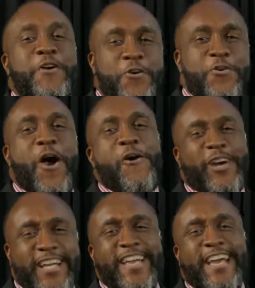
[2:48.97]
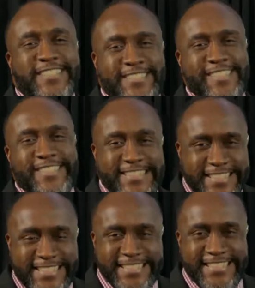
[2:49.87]
who our guest is
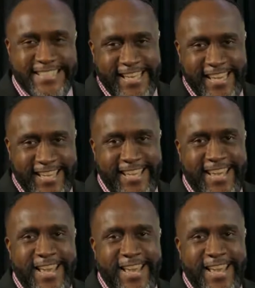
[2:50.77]
today.